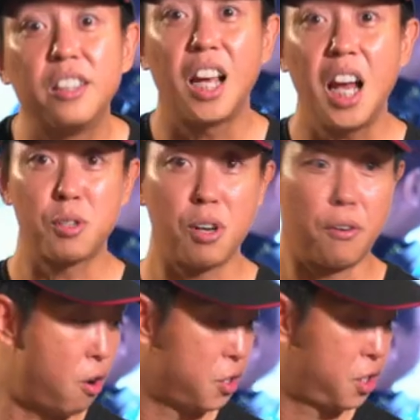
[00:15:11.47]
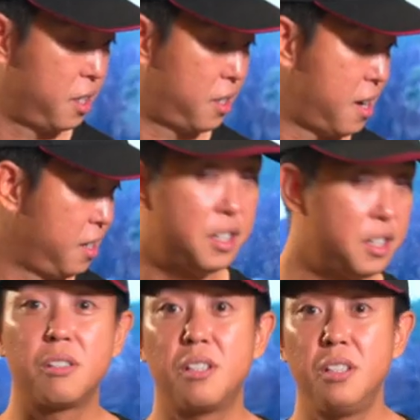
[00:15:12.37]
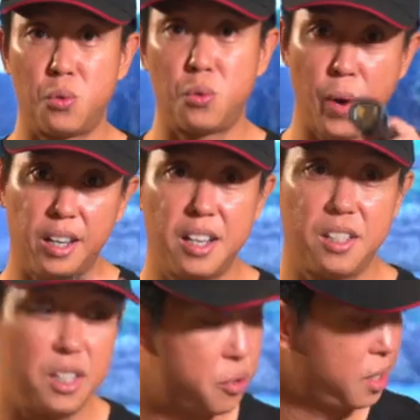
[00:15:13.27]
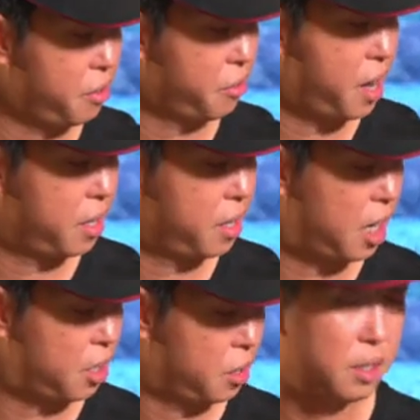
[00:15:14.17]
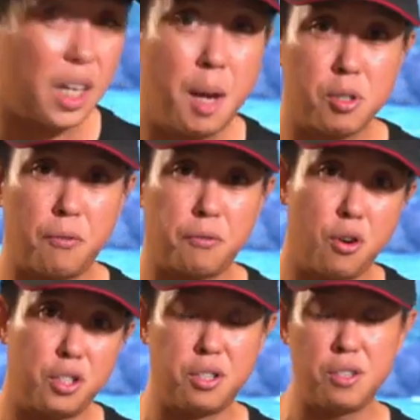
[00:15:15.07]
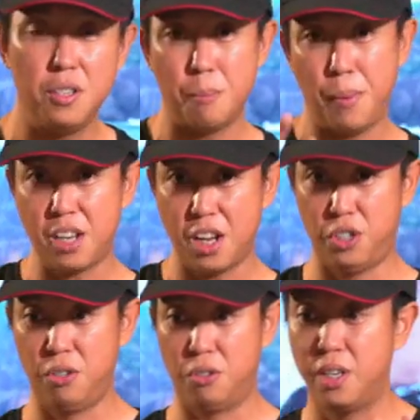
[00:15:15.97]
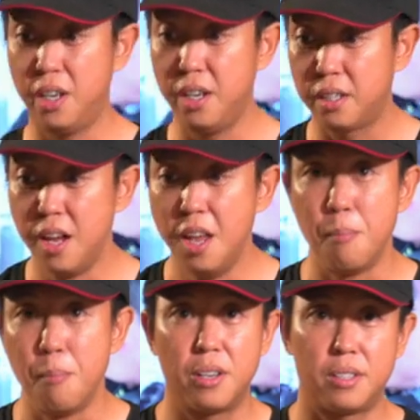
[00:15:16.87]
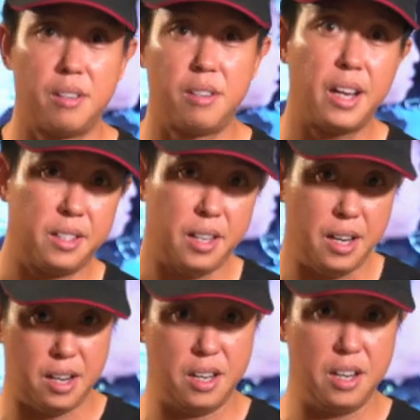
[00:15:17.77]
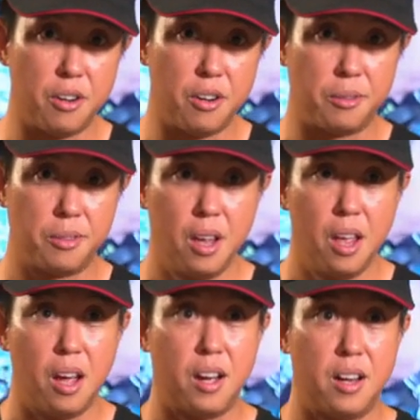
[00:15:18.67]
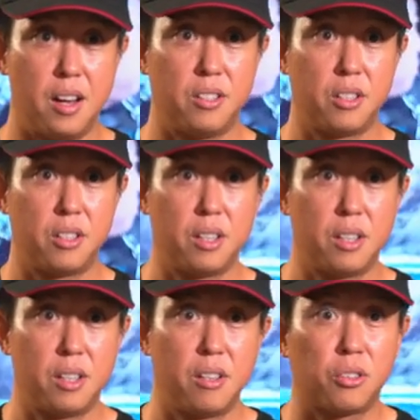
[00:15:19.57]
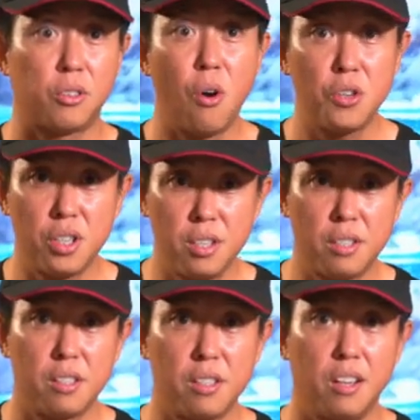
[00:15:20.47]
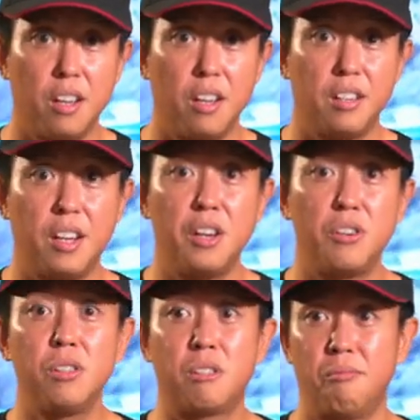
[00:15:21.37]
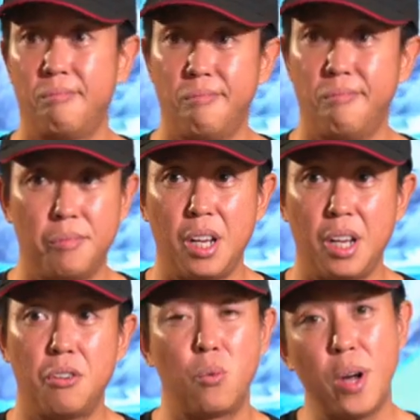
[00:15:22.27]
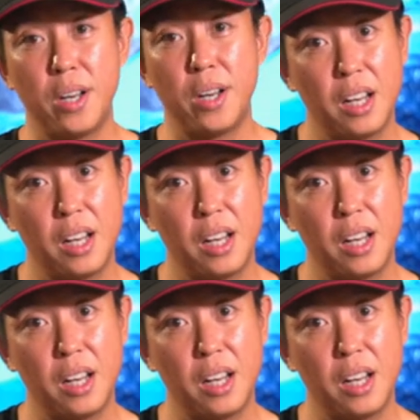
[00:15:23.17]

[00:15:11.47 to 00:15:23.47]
The types of torches, this is where it gets interesting, right? The types of torches, you need to pay attention to this because, like I said earlier on, torches, they are not one